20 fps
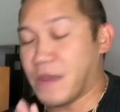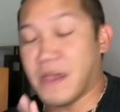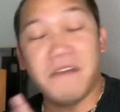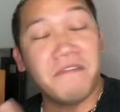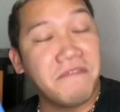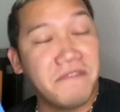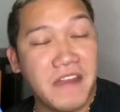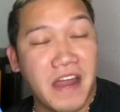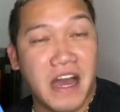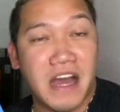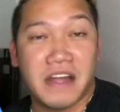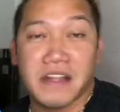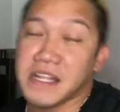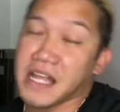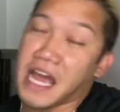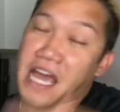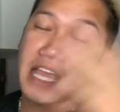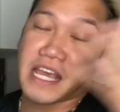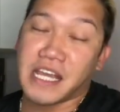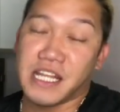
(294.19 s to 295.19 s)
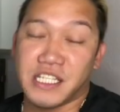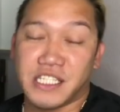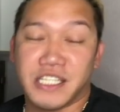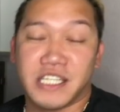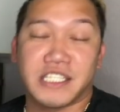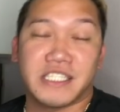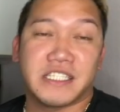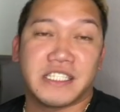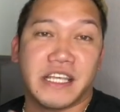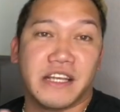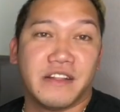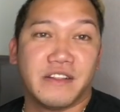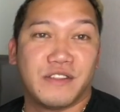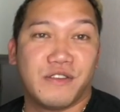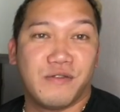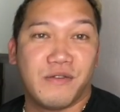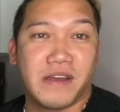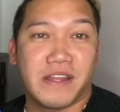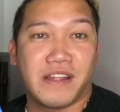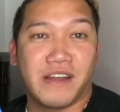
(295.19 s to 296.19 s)
If not, I can just still
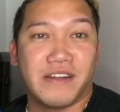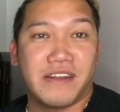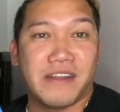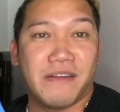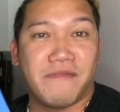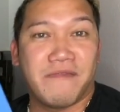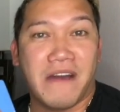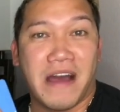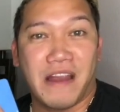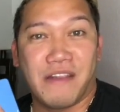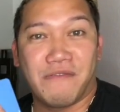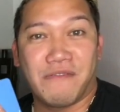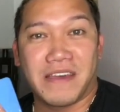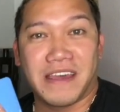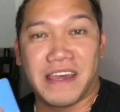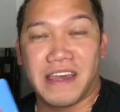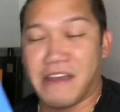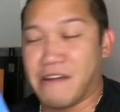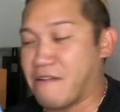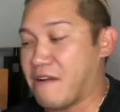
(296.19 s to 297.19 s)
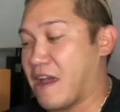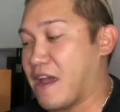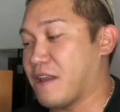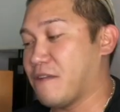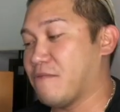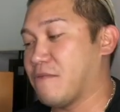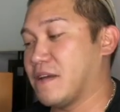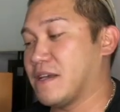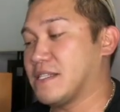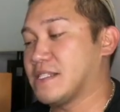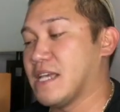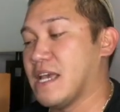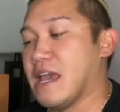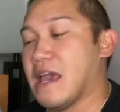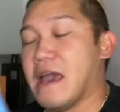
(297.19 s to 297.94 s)
do it on the following year anyways,